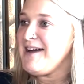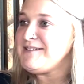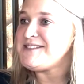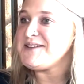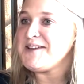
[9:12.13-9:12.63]
I
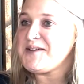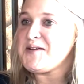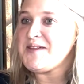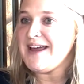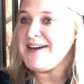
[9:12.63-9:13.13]
was a
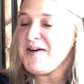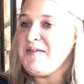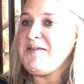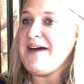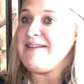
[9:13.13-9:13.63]
little like,
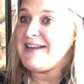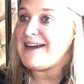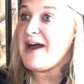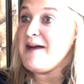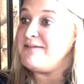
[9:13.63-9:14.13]
oh,
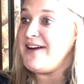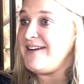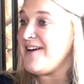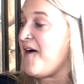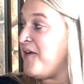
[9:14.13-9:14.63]
like I'm
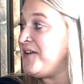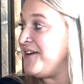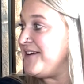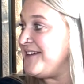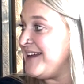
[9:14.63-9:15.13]
very
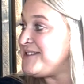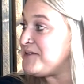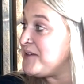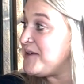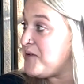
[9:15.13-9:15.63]
honored. That's
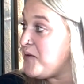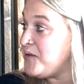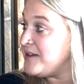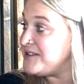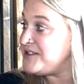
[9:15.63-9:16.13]
really
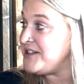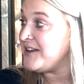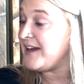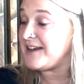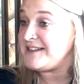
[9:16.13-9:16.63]
cool that she
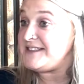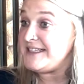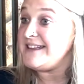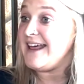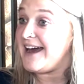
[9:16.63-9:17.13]
like
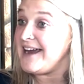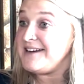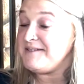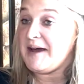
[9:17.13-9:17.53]
did that.